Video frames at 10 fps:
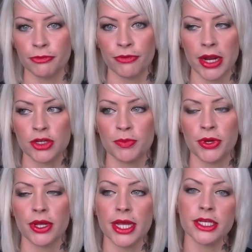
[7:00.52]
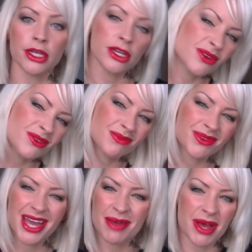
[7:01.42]
fresh. But
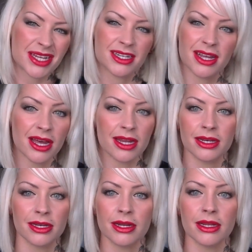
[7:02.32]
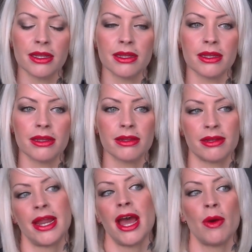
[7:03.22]
you get past it, and
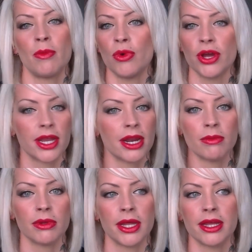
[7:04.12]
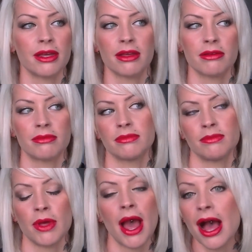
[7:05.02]
now I'm working out like
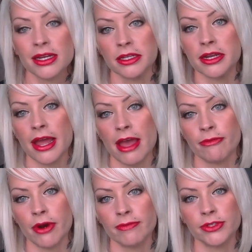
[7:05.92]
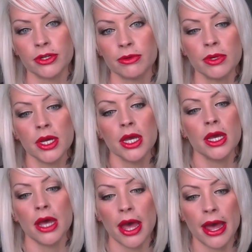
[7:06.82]
harder than I ever have. So
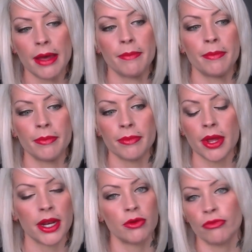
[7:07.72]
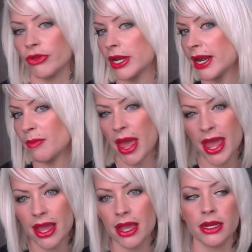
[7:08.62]
and I don't feel any
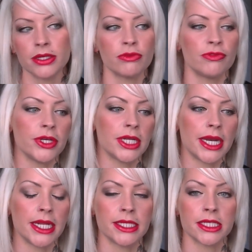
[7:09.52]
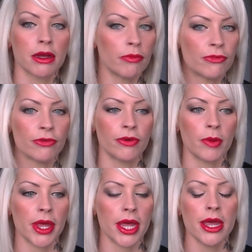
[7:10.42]
pain, I don't feel any discomfort
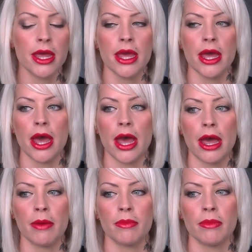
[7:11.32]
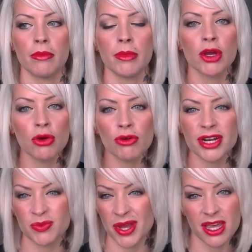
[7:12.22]
from it. My core
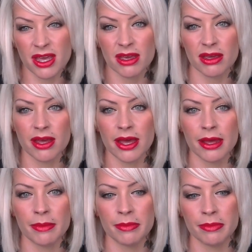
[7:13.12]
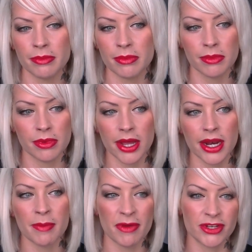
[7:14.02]
is weak, and
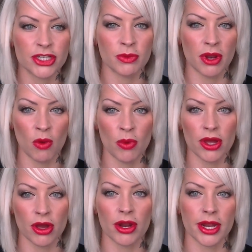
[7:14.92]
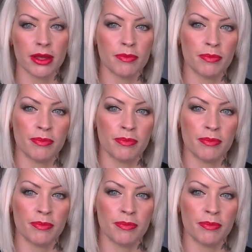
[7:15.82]
I'm having to do a lot of work on it,